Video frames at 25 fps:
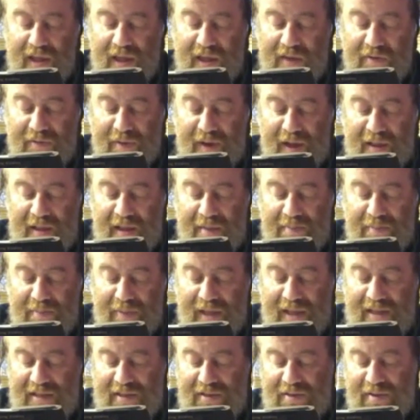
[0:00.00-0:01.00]
If one
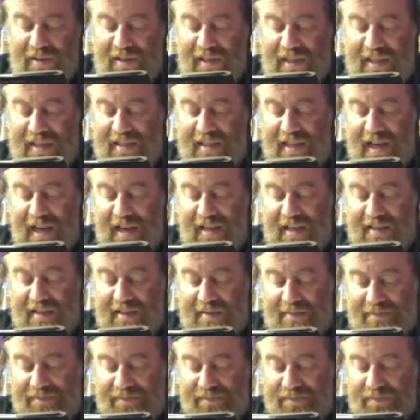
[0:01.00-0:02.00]
plans to eat
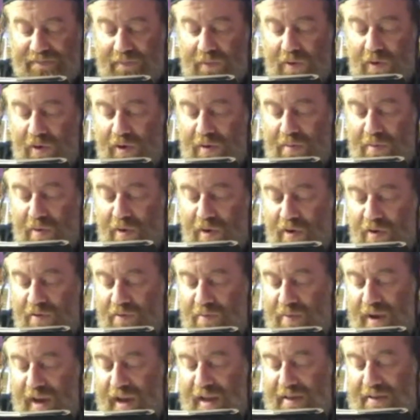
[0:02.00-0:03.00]
kizayis or more
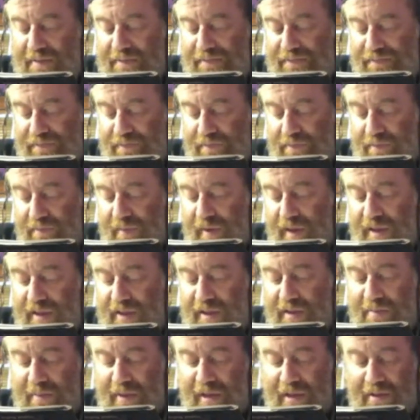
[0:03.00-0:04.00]
of bread
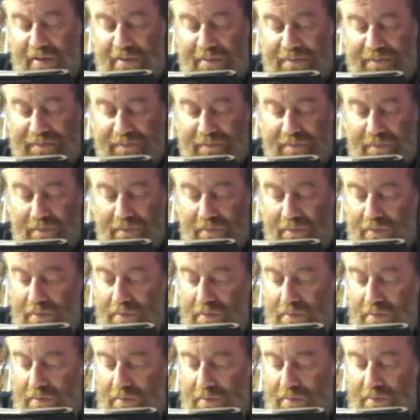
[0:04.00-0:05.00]
in the meal,
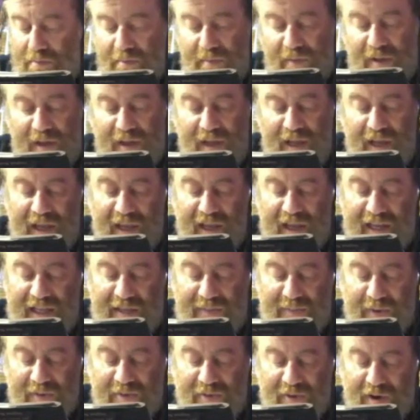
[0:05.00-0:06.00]
it
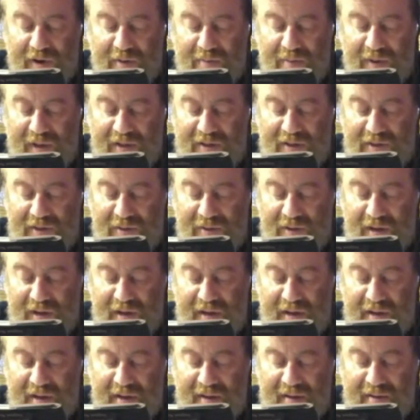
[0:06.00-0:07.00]
is preferable
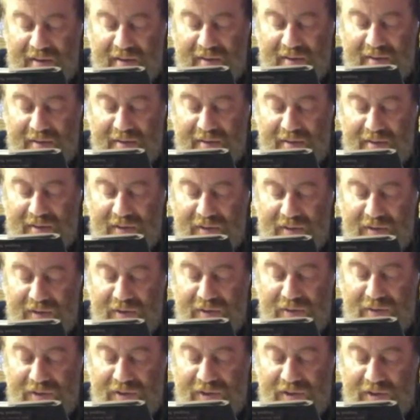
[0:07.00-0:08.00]
to
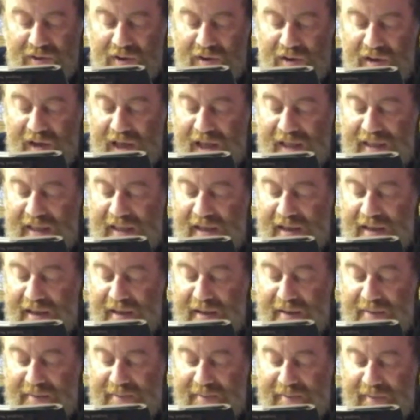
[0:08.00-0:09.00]
do so at
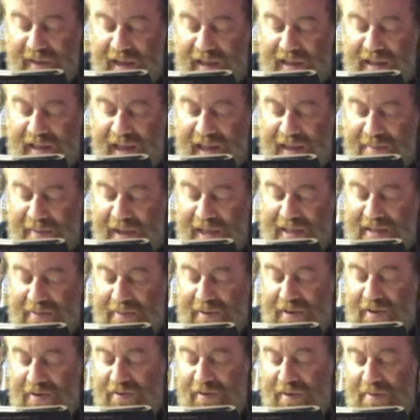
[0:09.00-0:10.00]
the
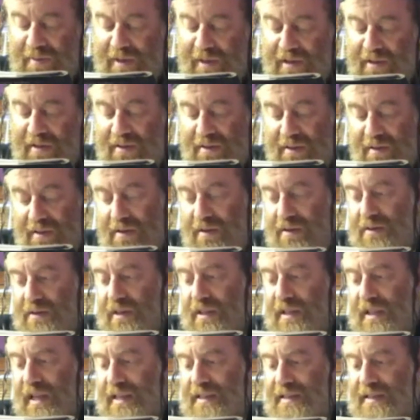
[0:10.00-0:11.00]
commencement of the meal.
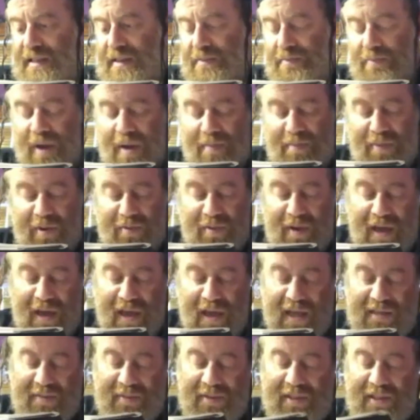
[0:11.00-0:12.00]
So that's the proper
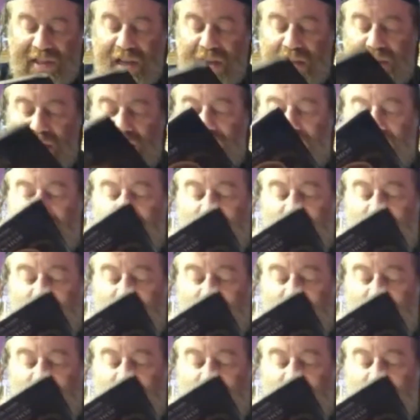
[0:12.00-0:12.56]
way, as we said.